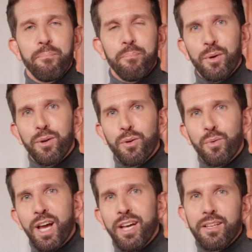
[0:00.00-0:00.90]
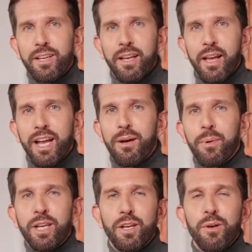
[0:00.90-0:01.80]
both grand and
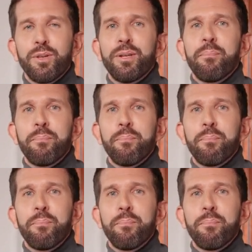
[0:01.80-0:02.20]
minute.